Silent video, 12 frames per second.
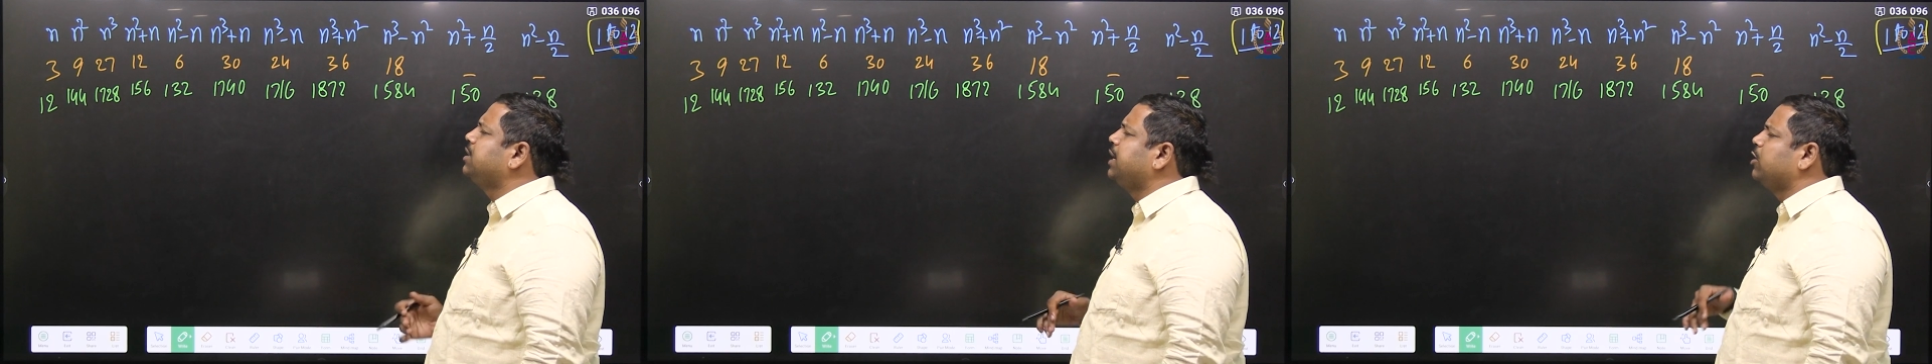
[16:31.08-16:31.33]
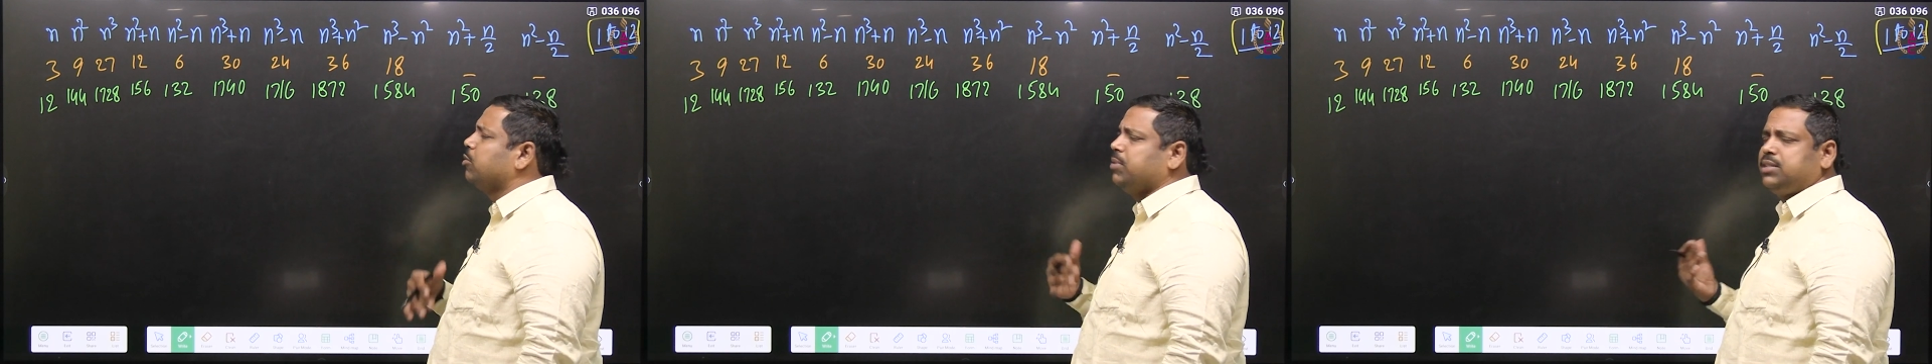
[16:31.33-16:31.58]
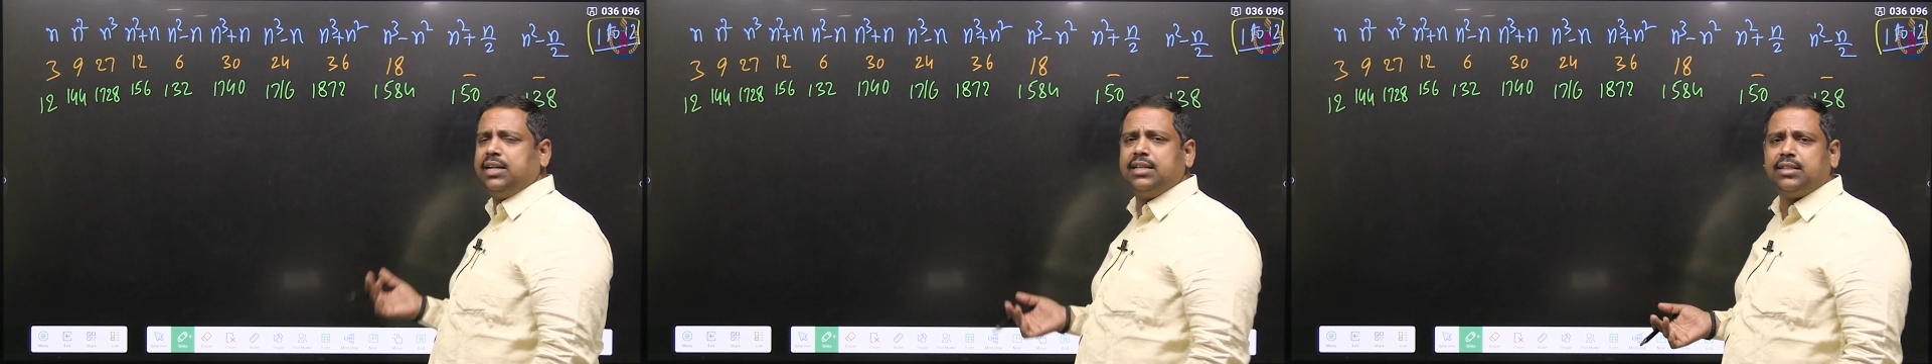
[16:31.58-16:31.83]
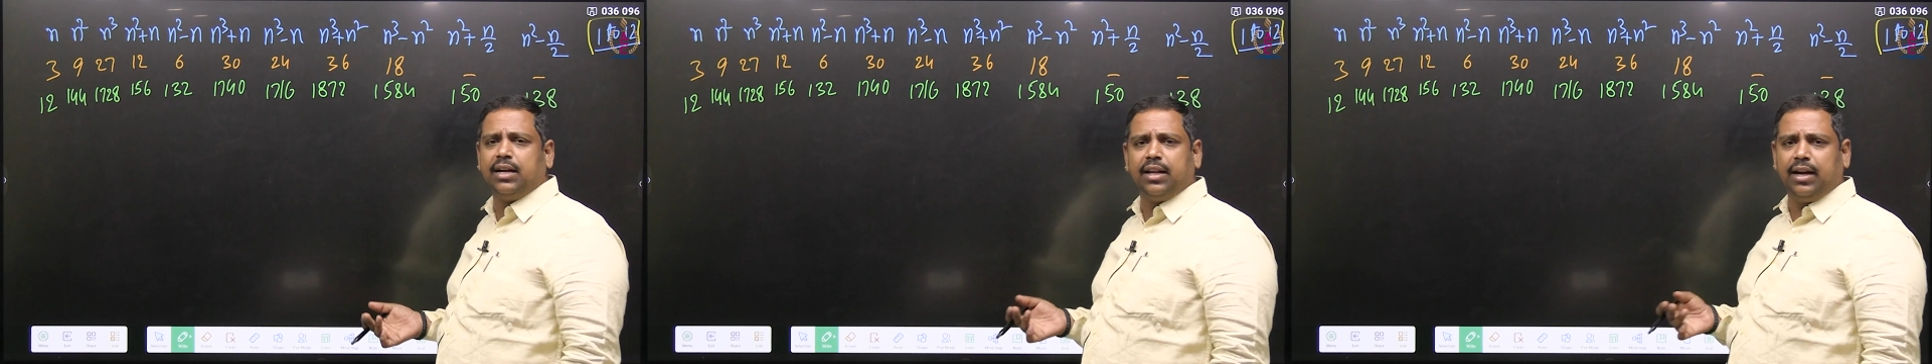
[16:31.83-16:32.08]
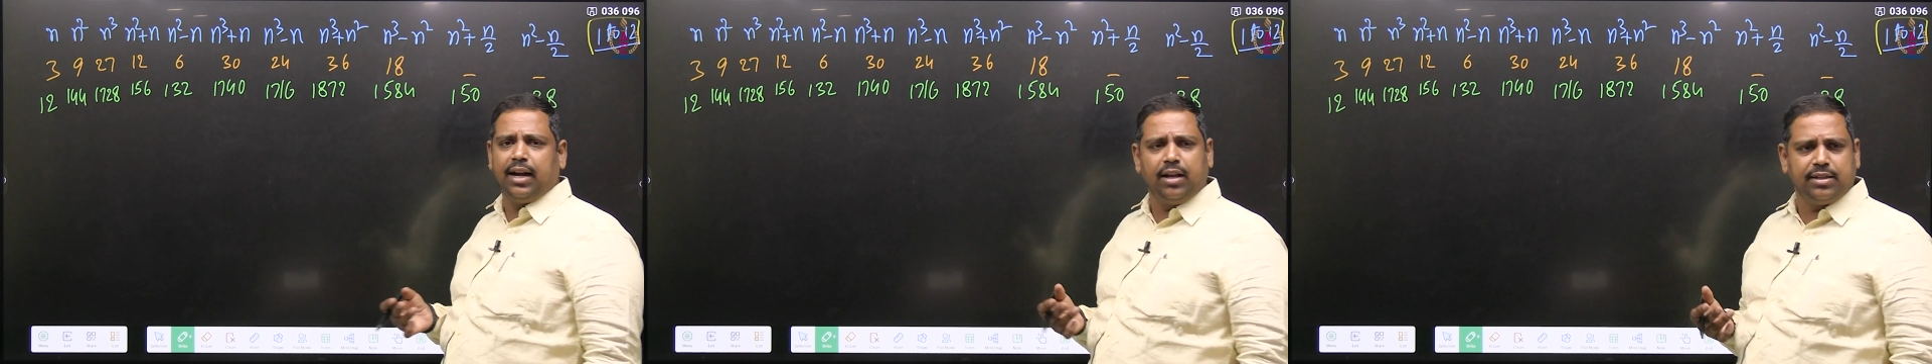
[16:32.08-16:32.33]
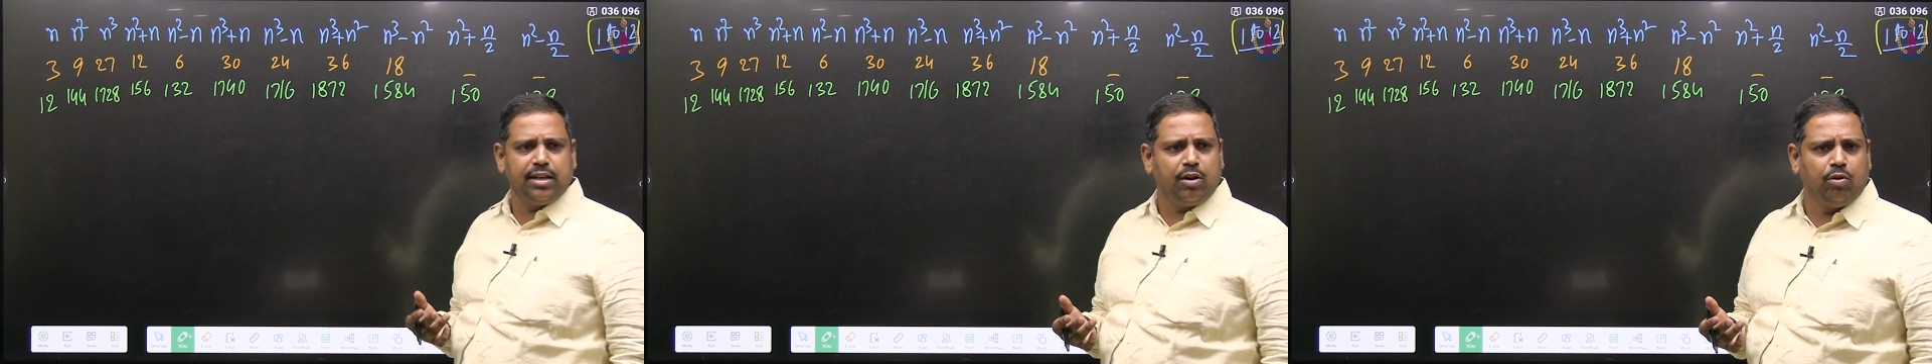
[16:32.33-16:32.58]
3 cube plus 3 is 30, right?
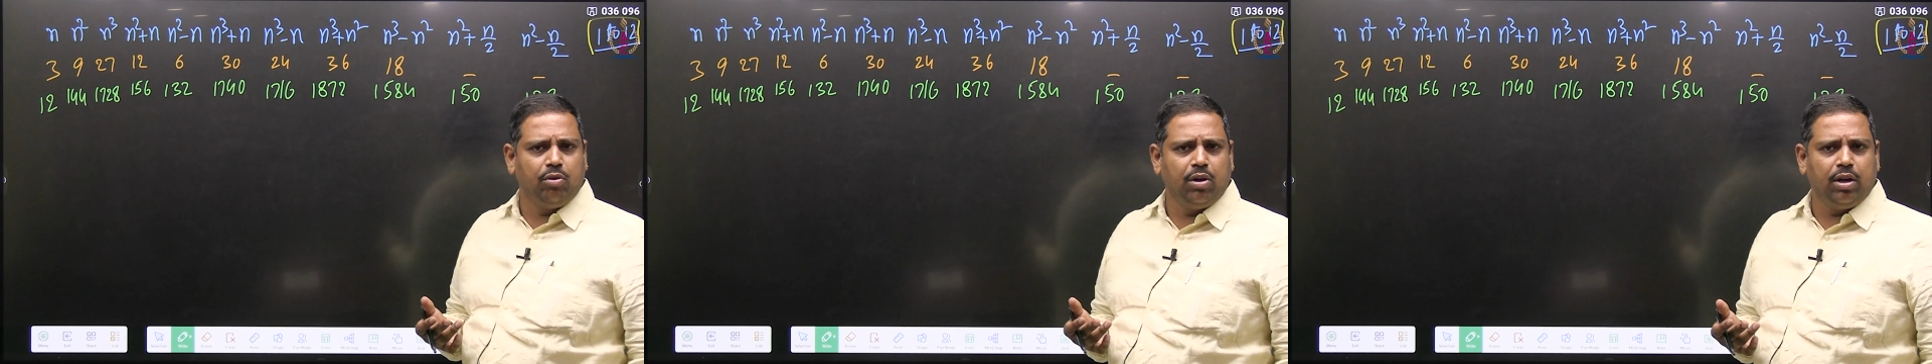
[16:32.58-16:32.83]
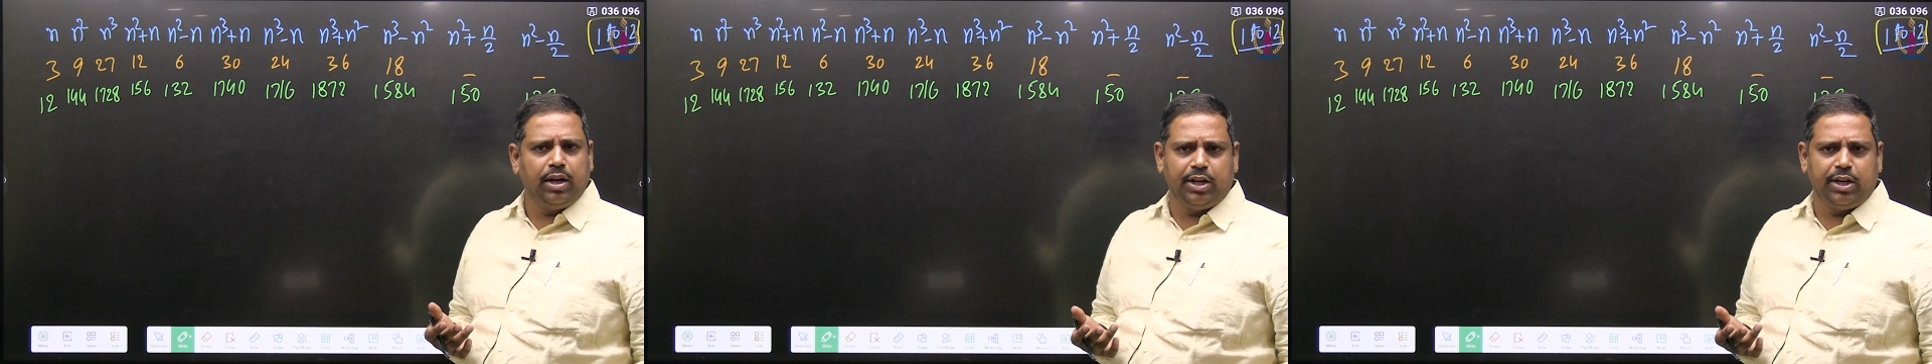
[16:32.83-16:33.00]
Yes or no?